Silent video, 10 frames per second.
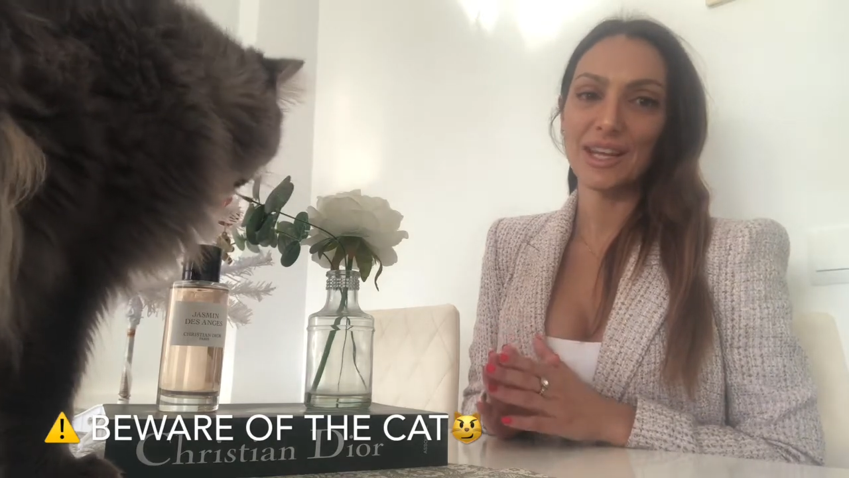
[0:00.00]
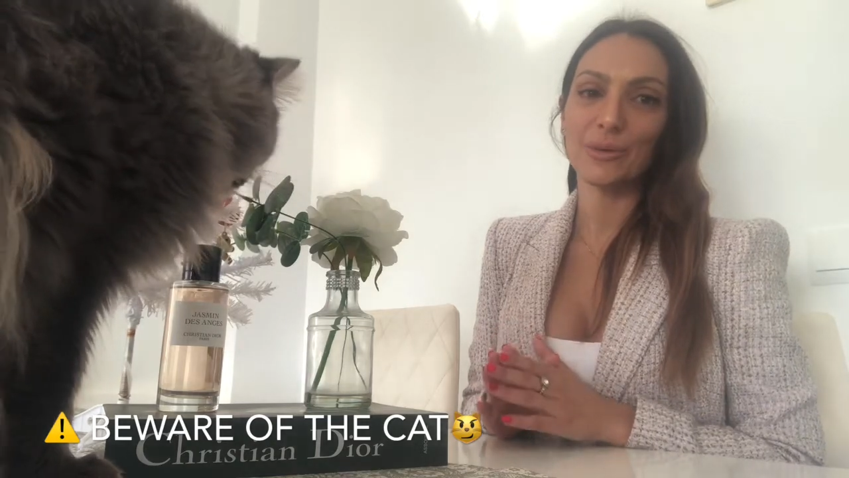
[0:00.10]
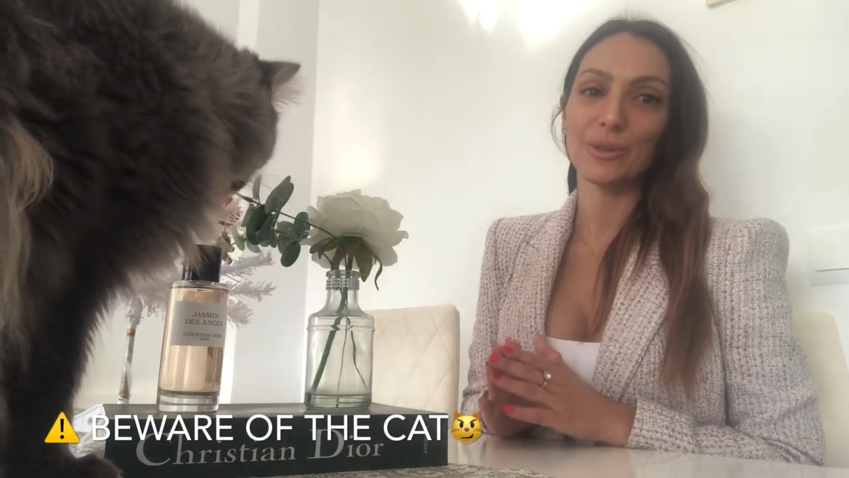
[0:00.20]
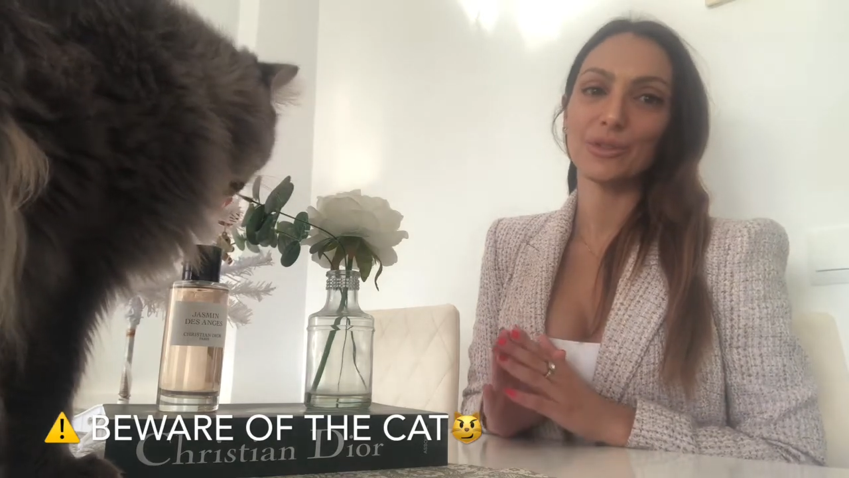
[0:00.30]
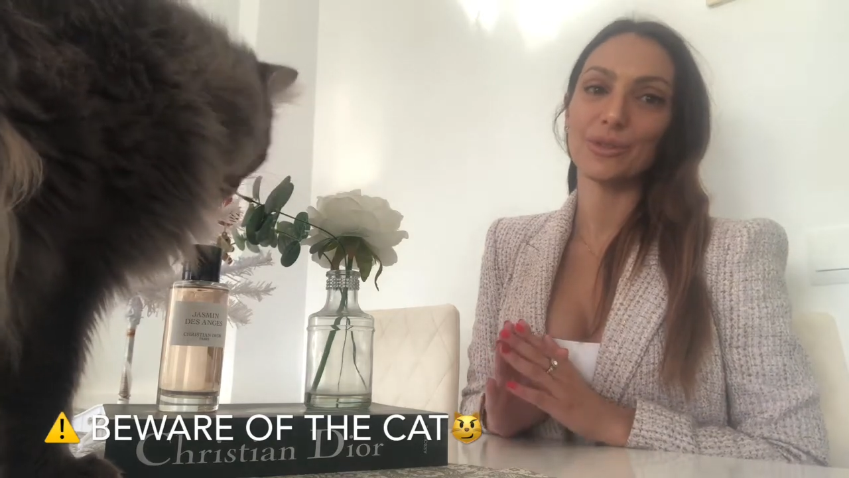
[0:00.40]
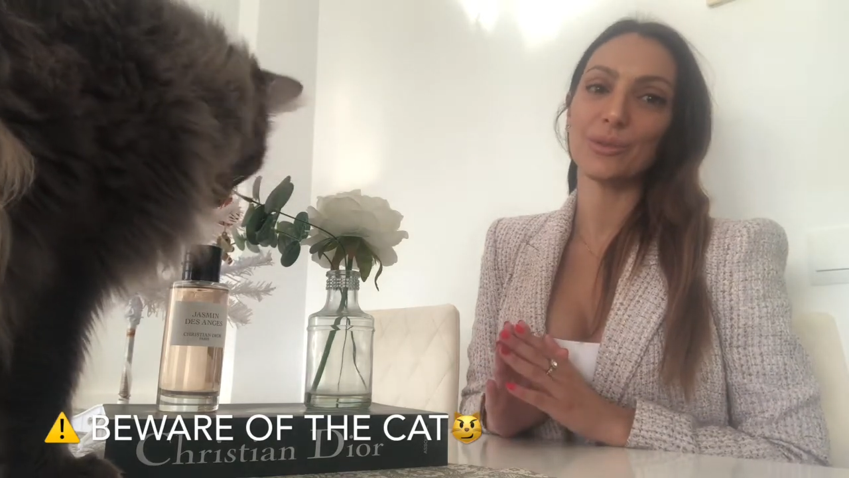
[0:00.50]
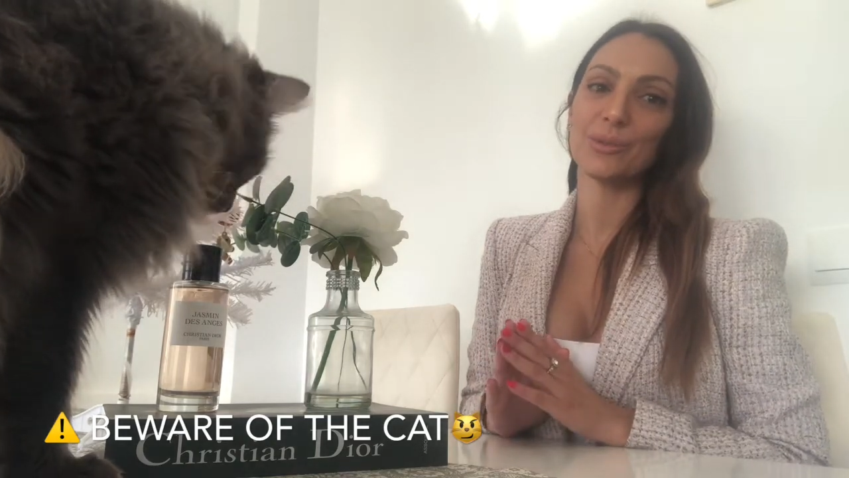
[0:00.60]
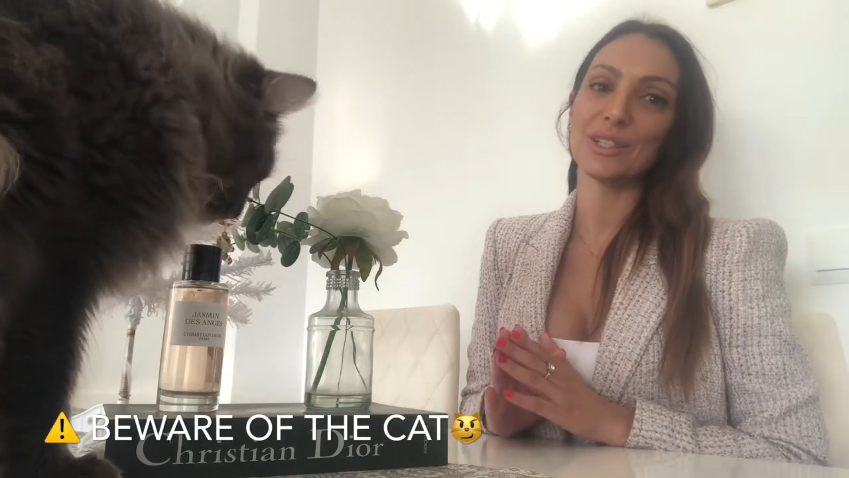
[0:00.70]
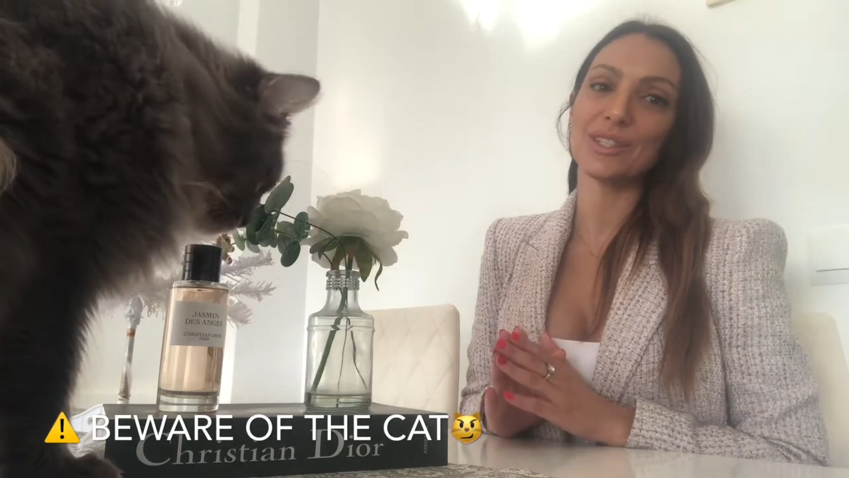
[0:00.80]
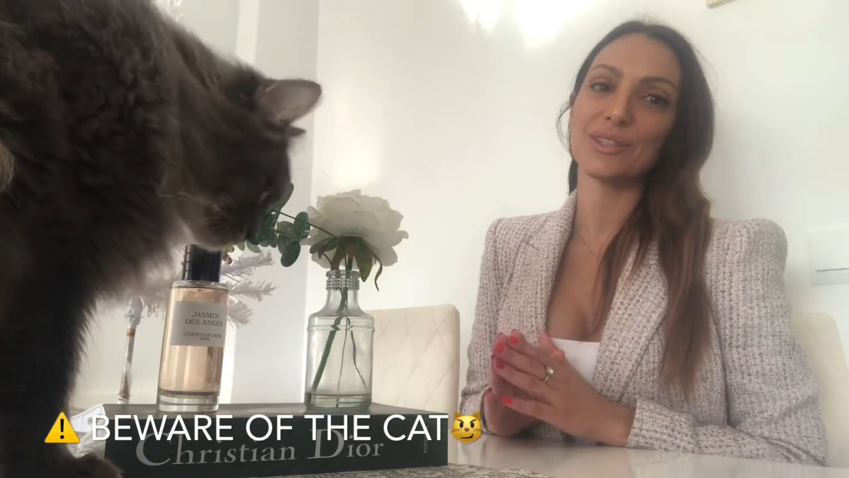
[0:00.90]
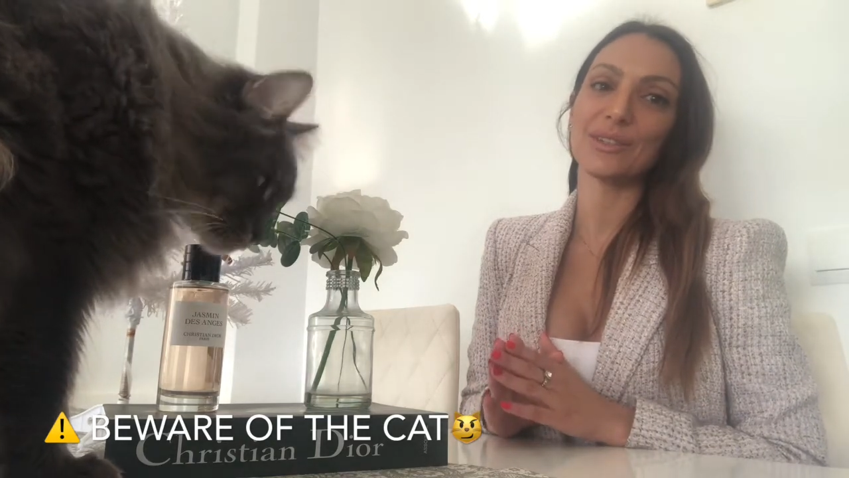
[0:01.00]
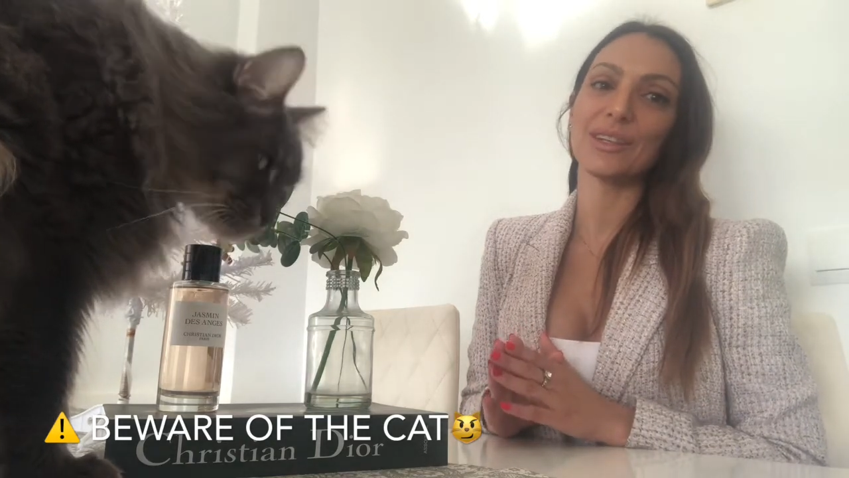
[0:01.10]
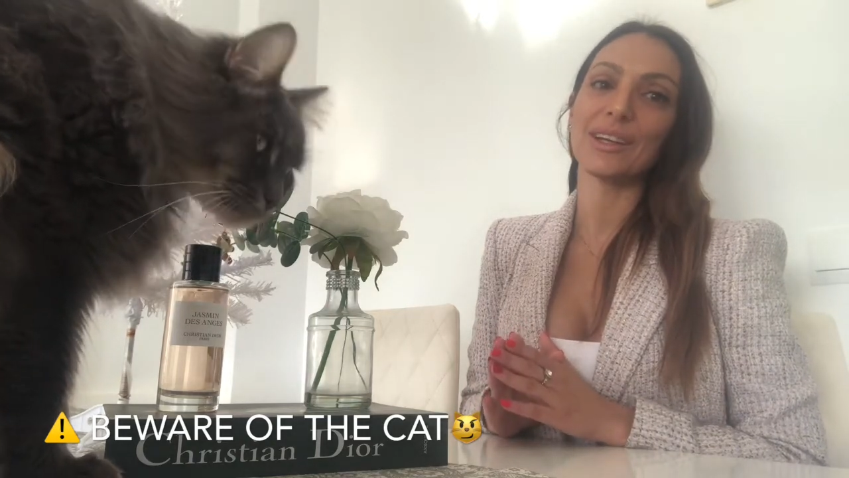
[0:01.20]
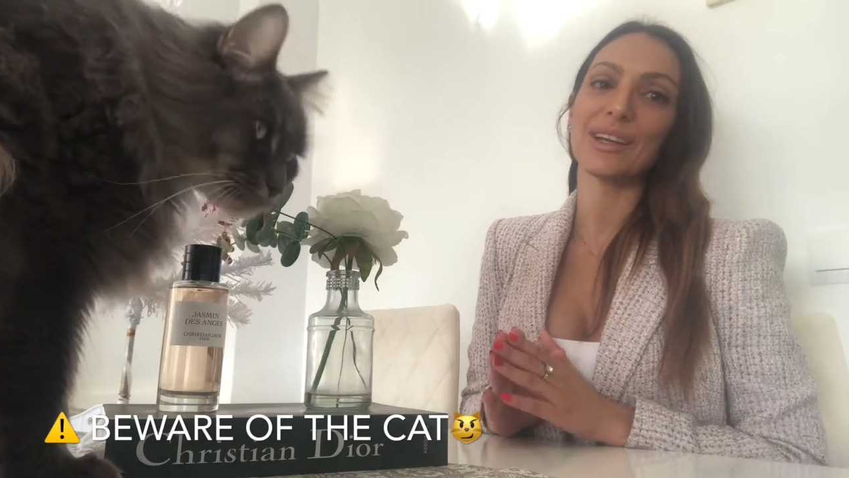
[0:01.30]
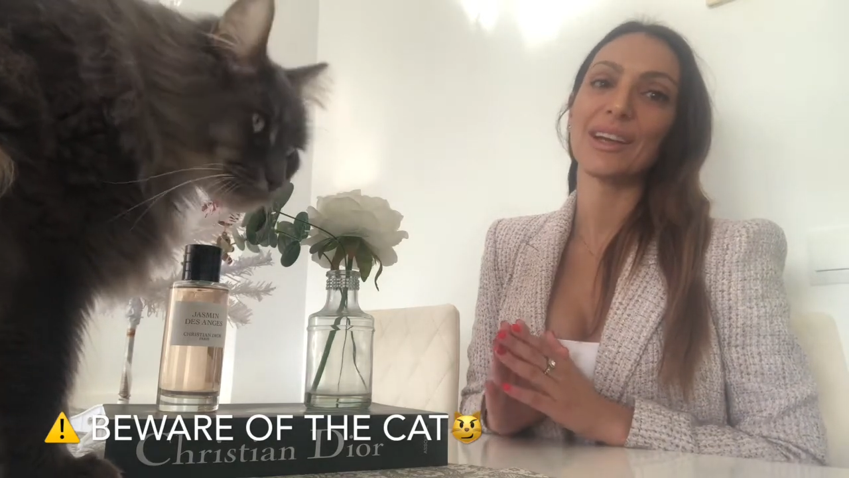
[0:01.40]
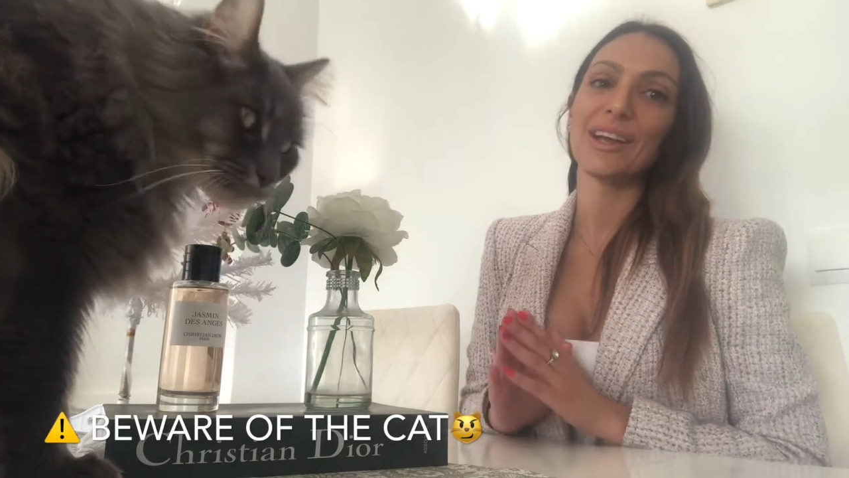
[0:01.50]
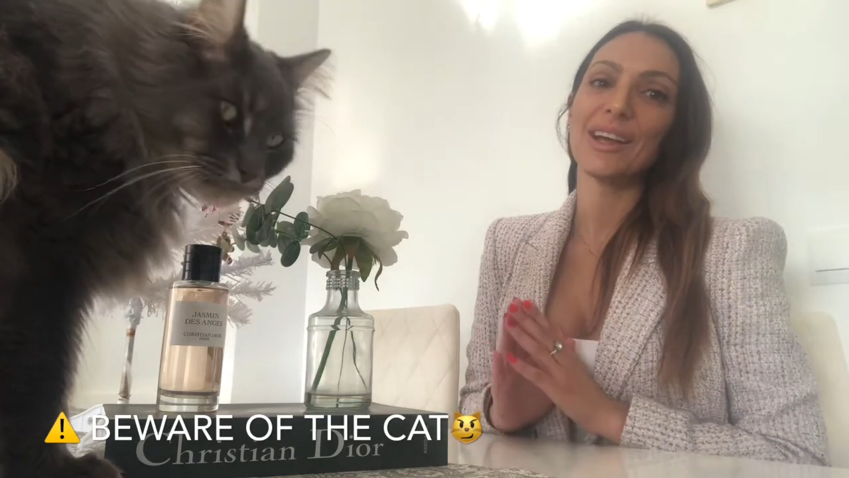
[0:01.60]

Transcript: I want to wish you a